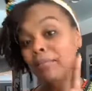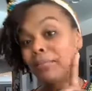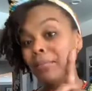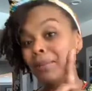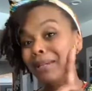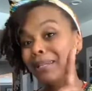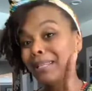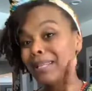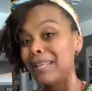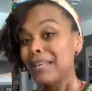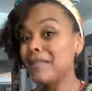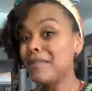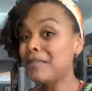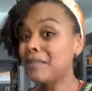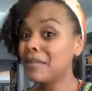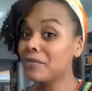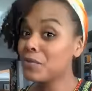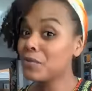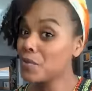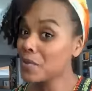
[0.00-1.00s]
But honey,
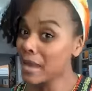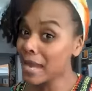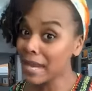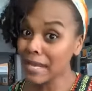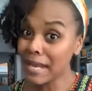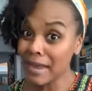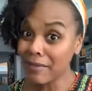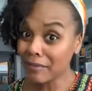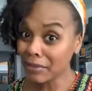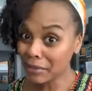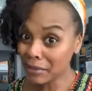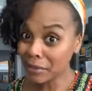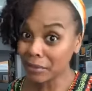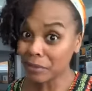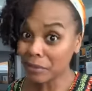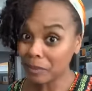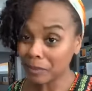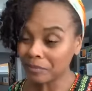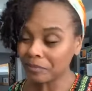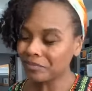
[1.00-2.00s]
even if you can't have a good
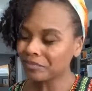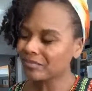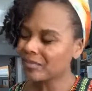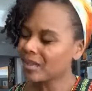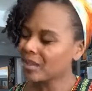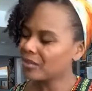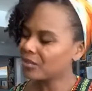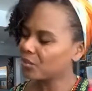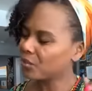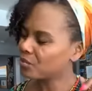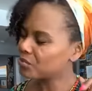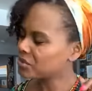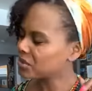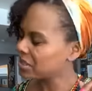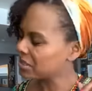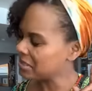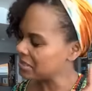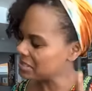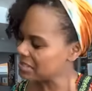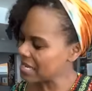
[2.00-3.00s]
one, don't
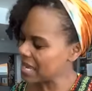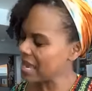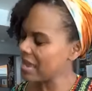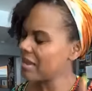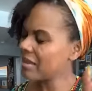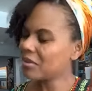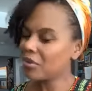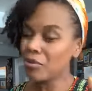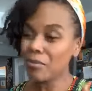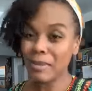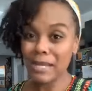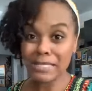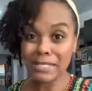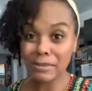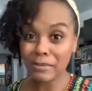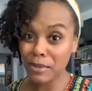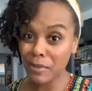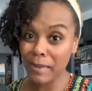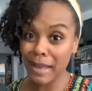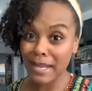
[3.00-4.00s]
you dare go mess
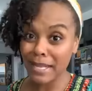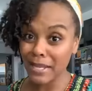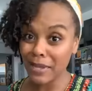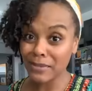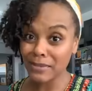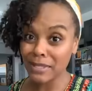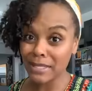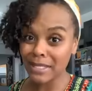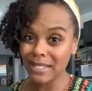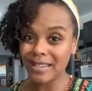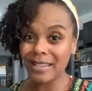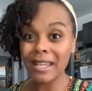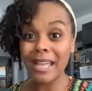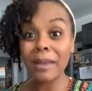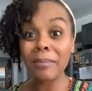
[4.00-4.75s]
up nobody else's hair.